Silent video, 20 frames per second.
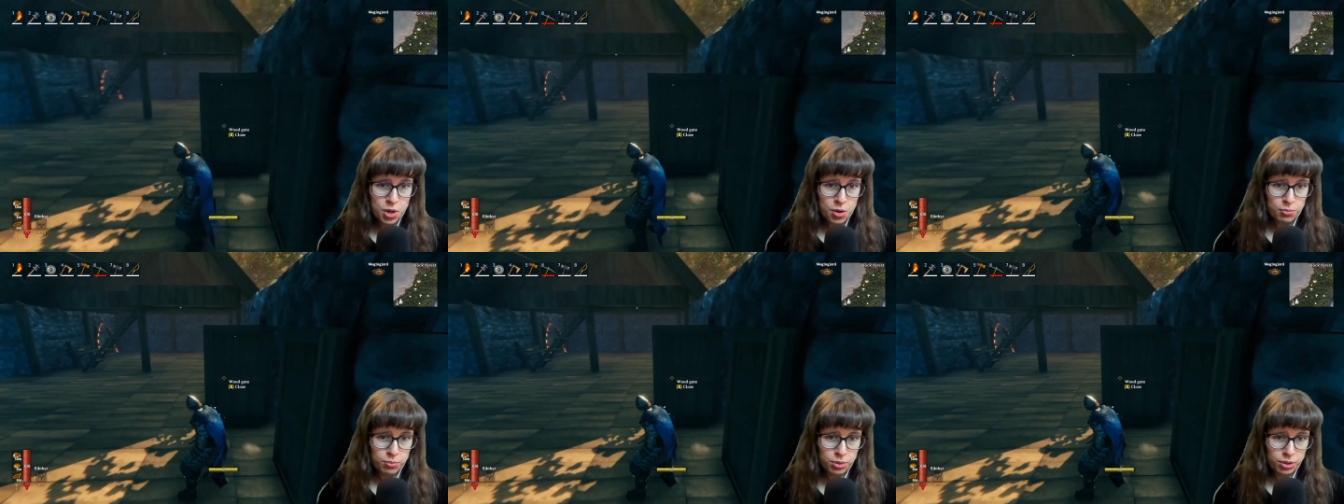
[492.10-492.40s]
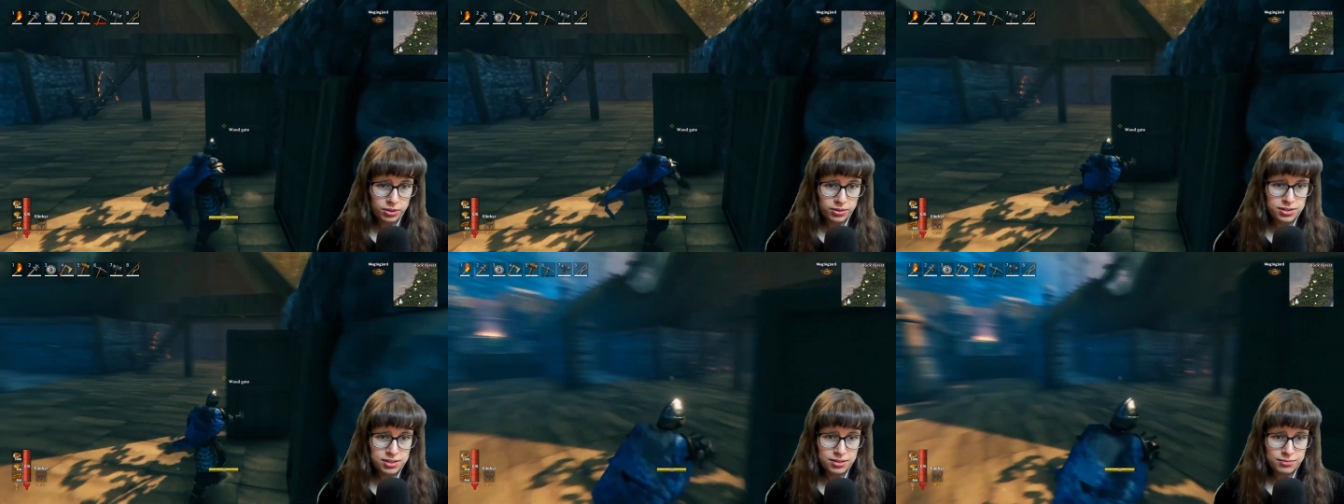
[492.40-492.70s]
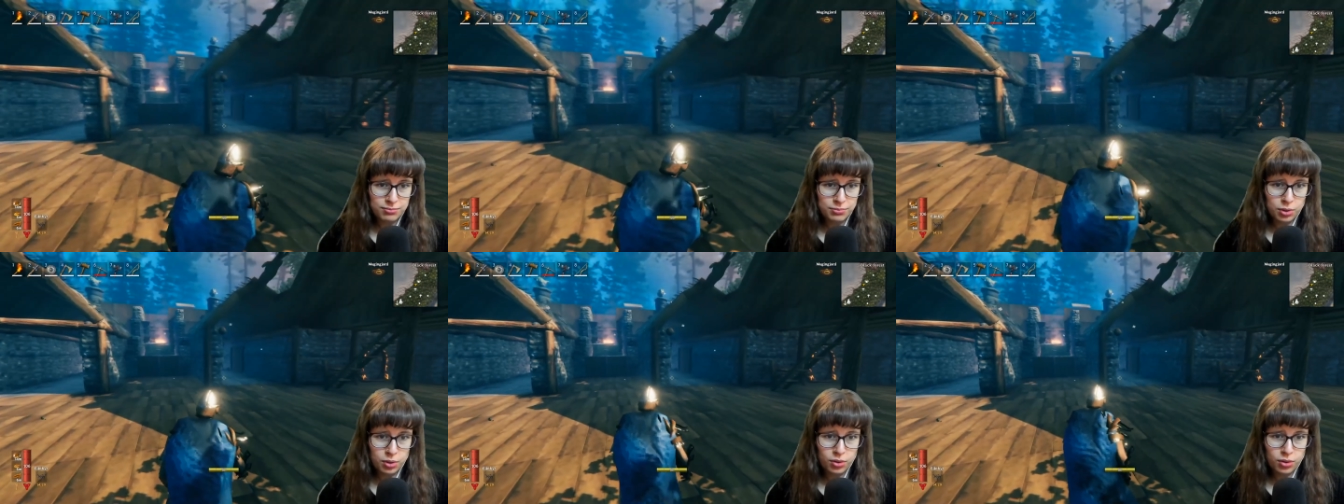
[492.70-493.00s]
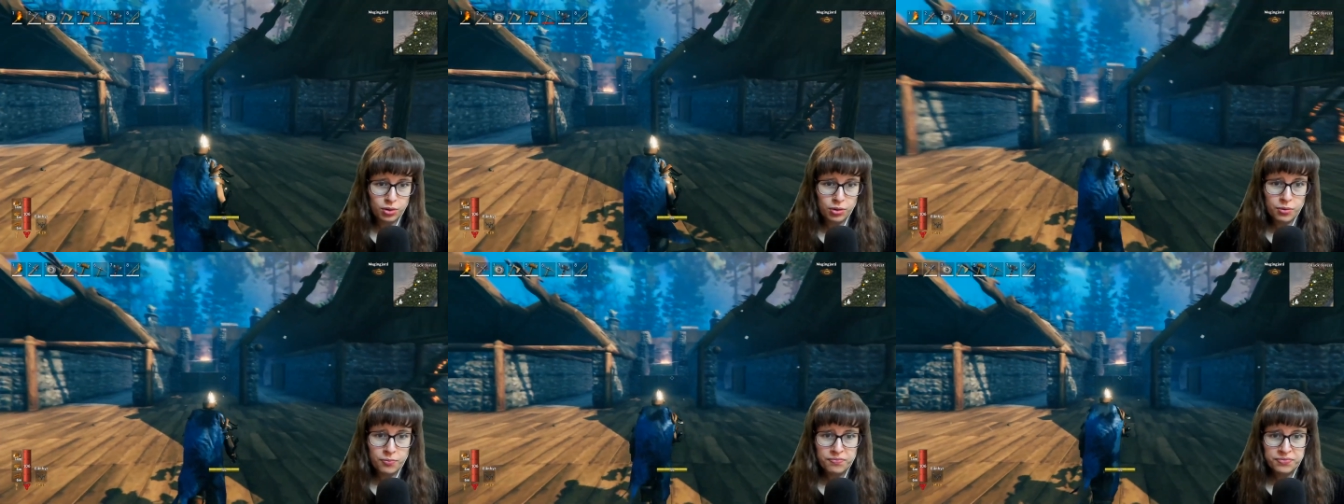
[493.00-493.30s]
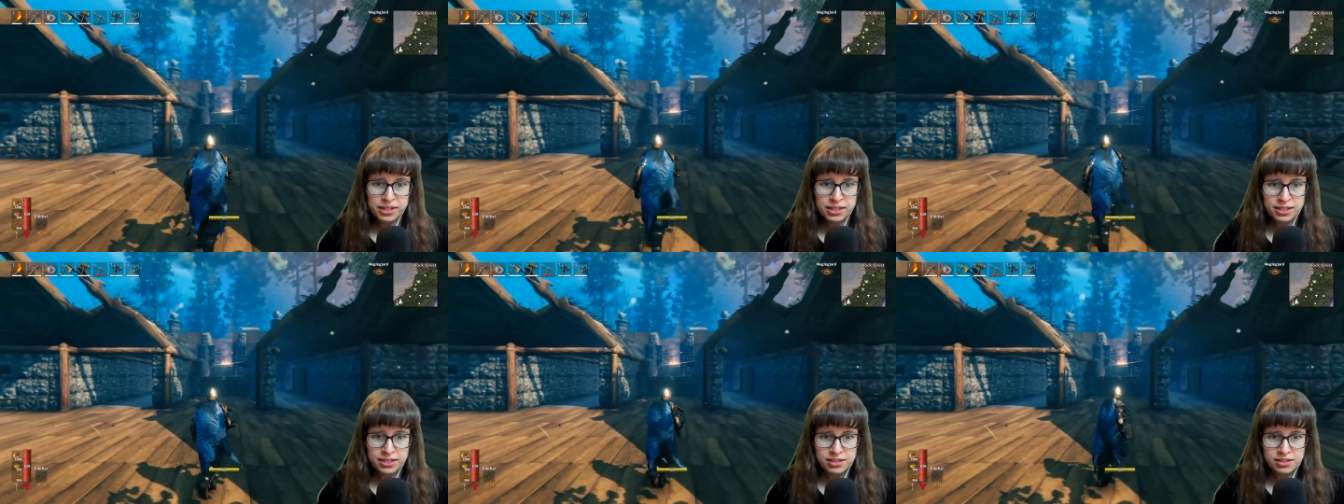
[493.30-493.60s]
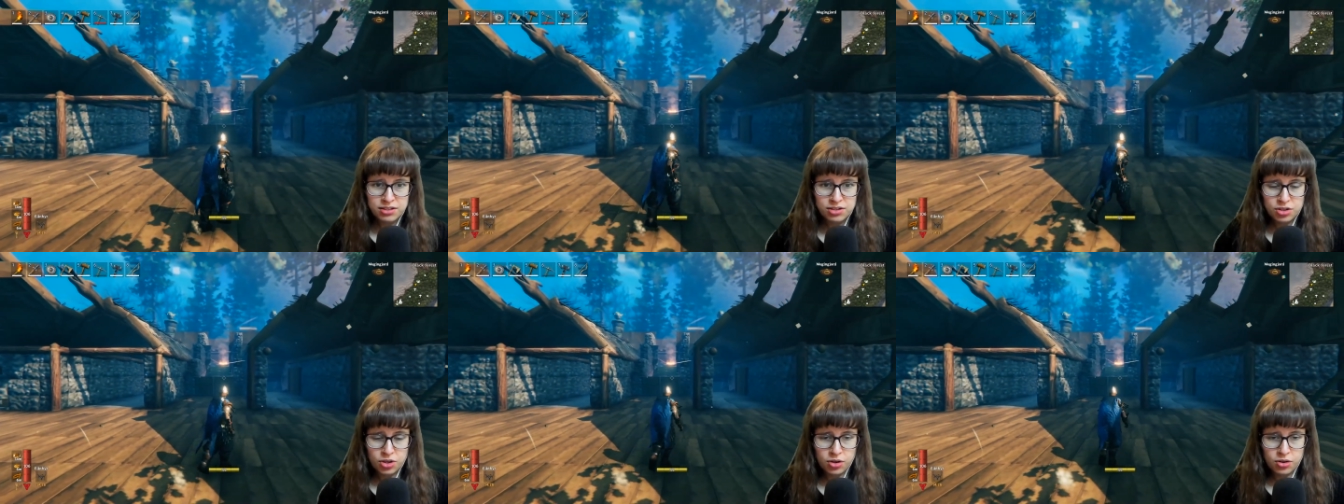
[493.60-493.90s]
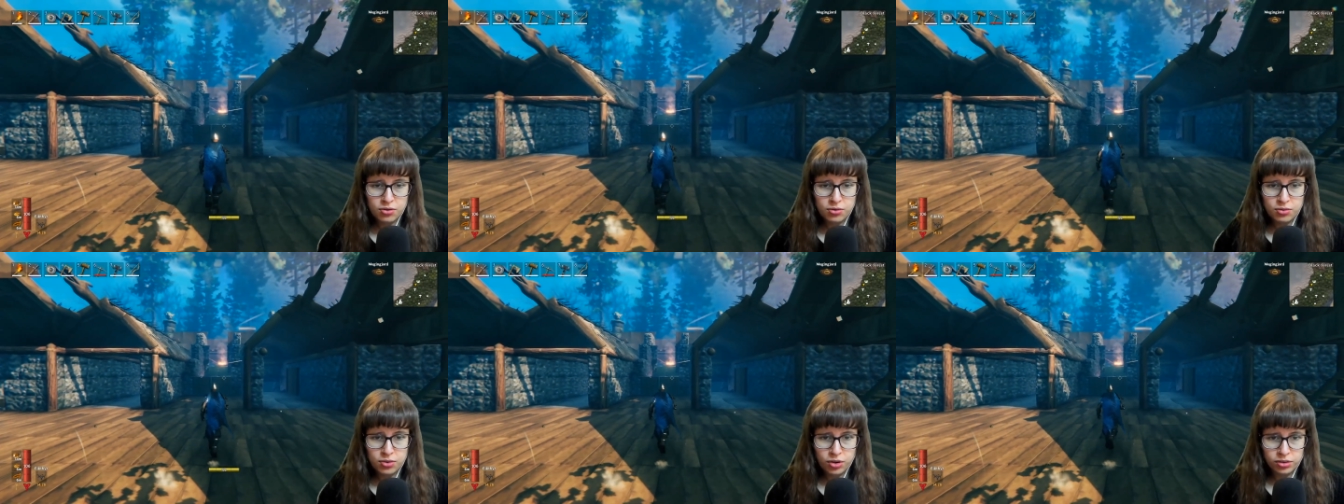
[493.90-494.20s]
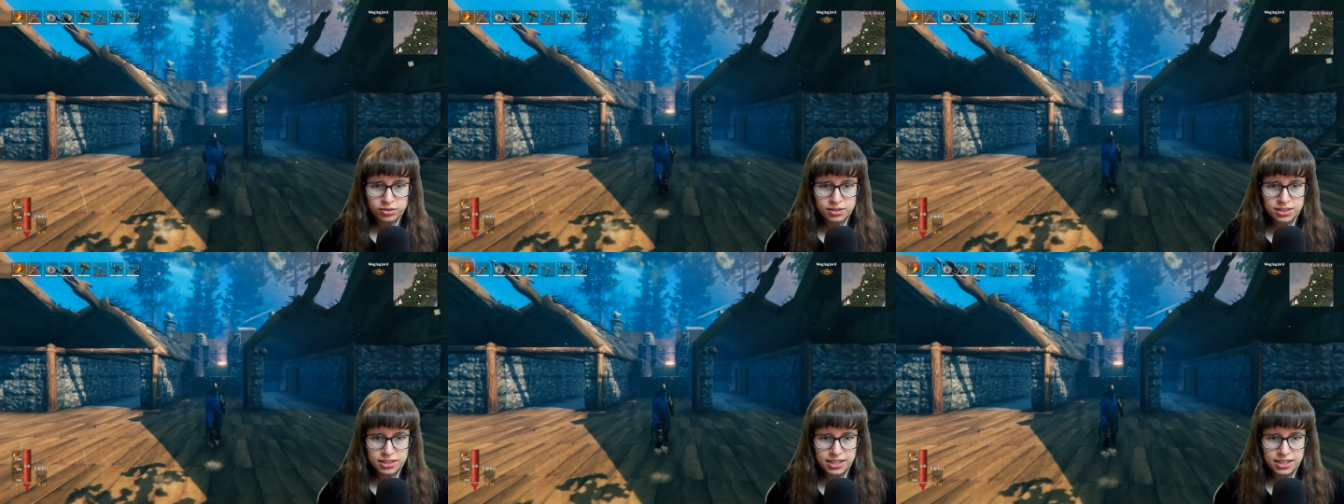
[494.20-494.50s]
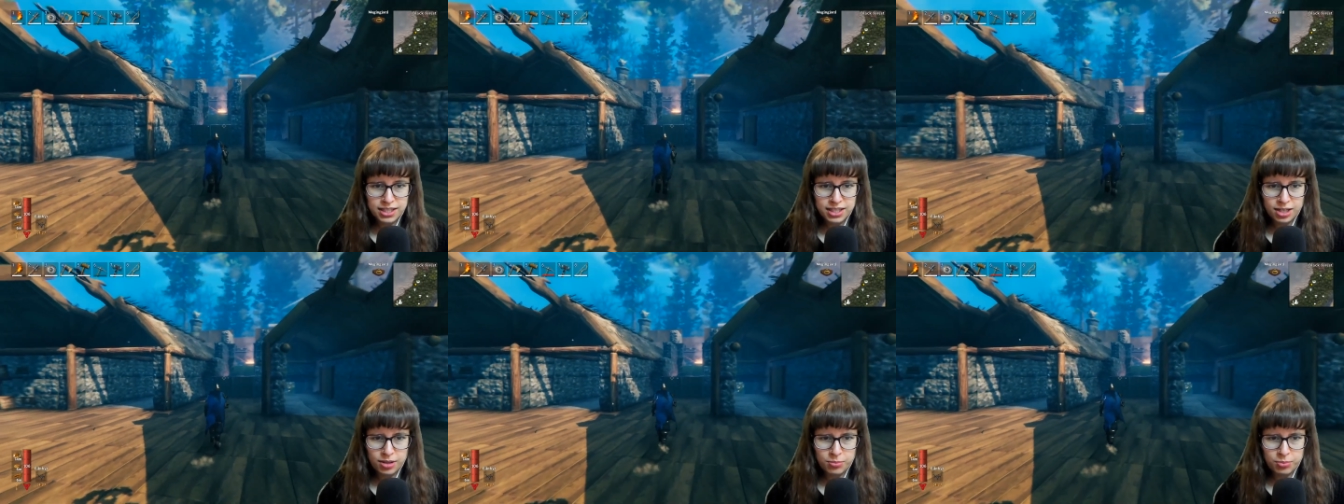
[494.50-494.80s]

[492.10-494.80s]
build some more stone onto here.